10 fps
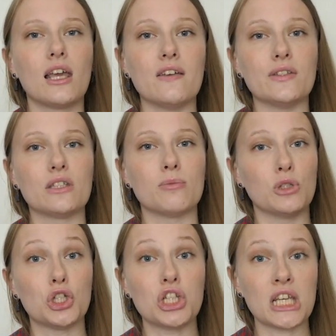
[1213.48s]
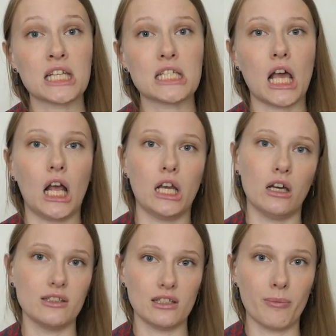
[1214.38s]
if it's machine done
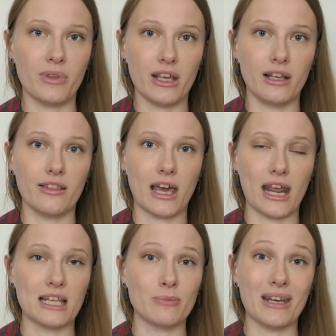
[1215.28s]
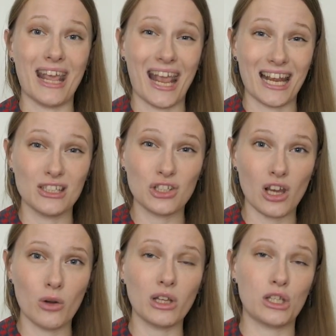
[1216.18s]
on something that has been hand
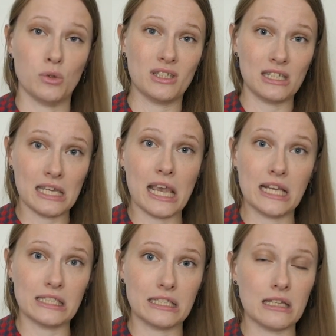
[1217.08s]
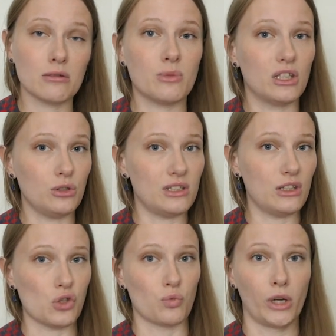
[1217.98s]
sewn, like you see hand seams, but then you see
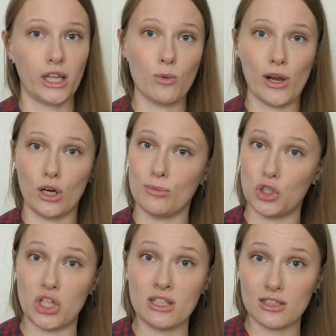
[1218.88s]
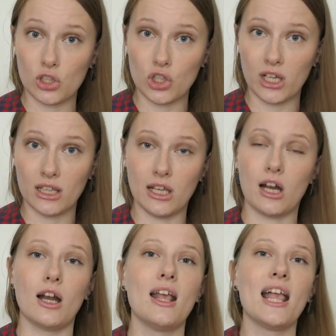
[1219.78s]
this really weird machine stitching in
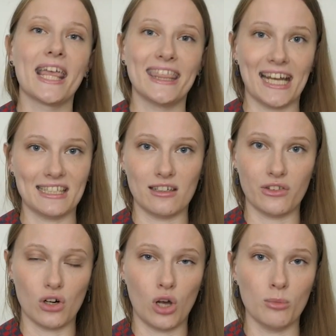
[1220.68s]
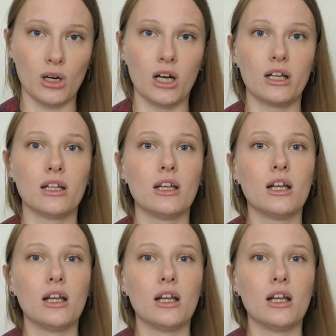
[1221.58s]
there, that's another hallmark